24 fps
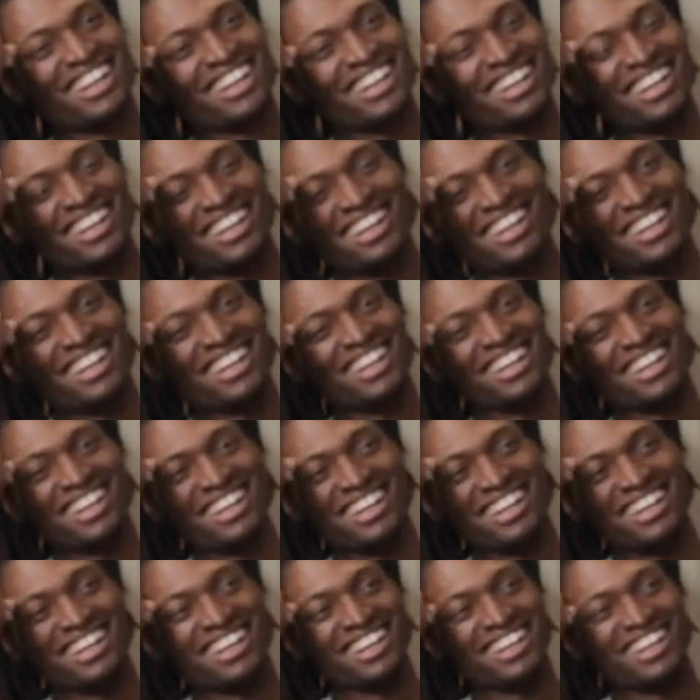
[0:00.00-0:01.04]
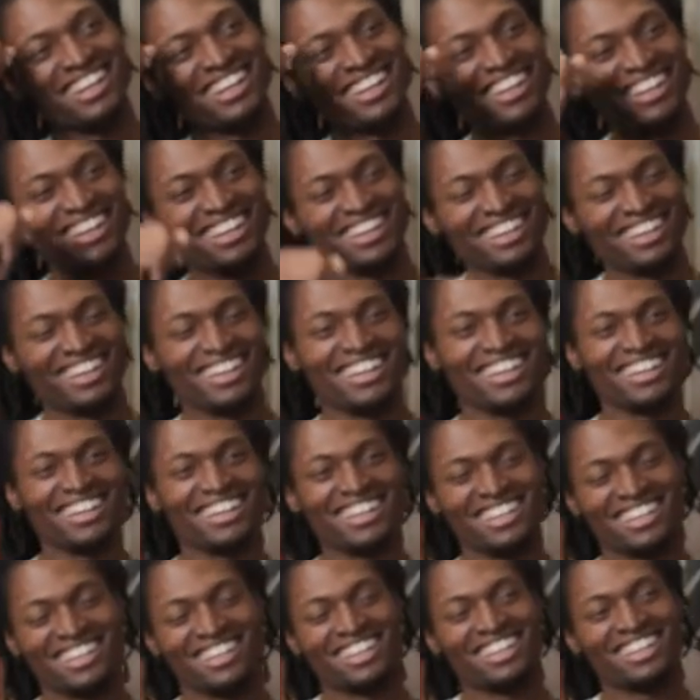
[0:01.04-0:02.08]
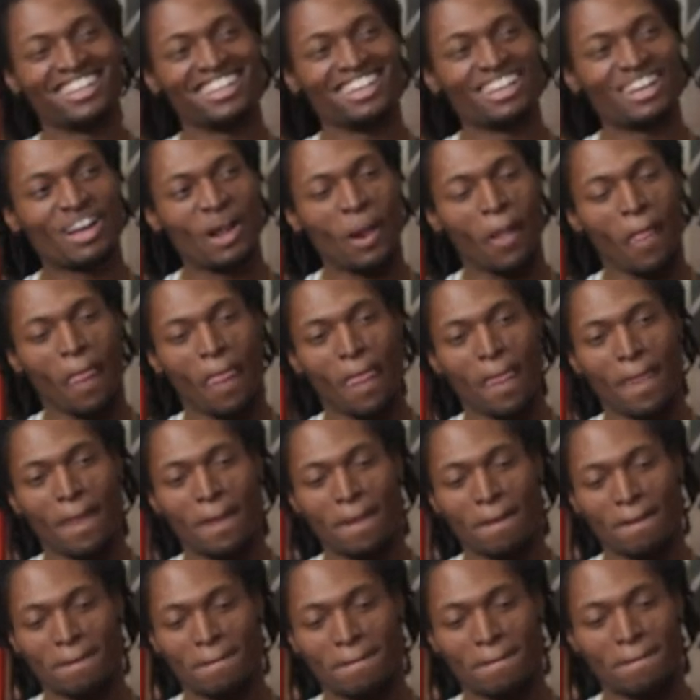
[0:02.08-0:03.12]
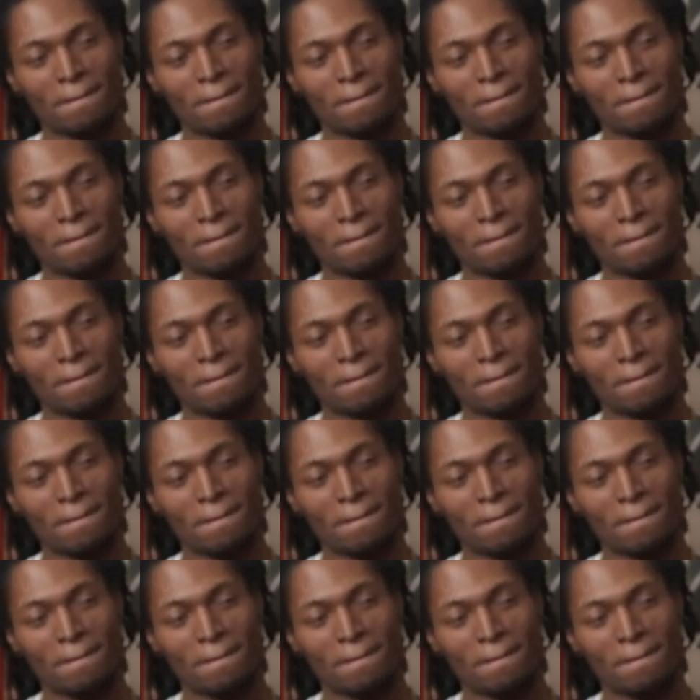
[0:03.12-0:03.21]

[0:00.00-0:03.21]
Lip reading: This person isn't speaking.